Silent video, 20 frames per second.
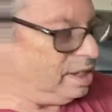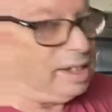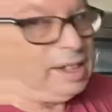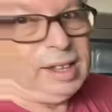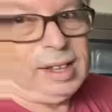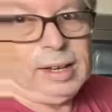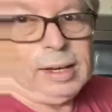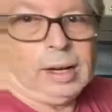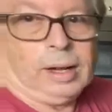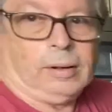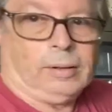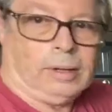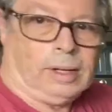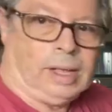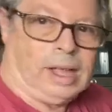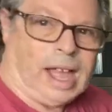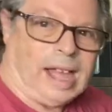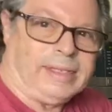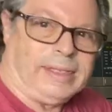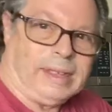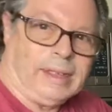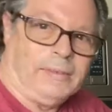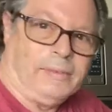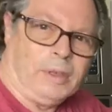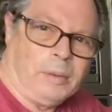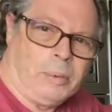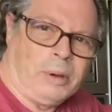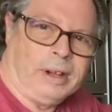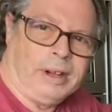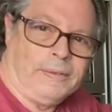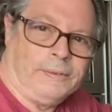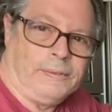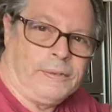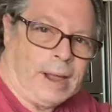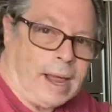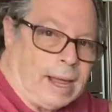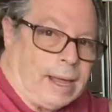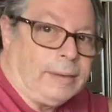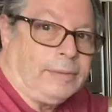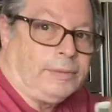You know, I think if you put in
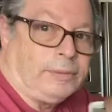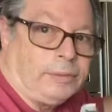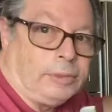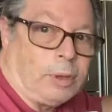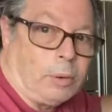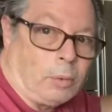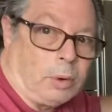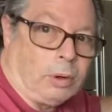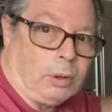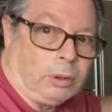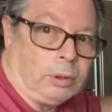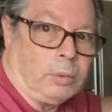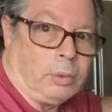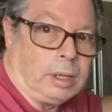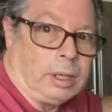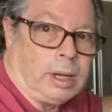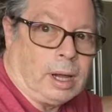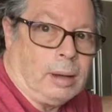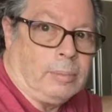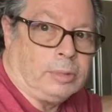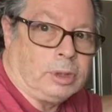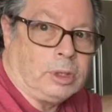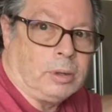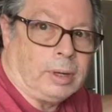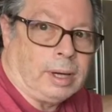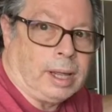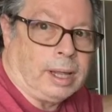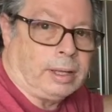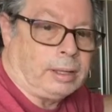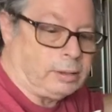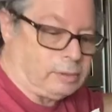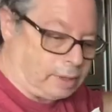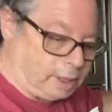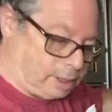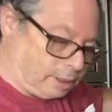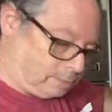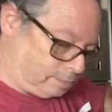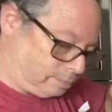5, the world wouldn't come to an end, right?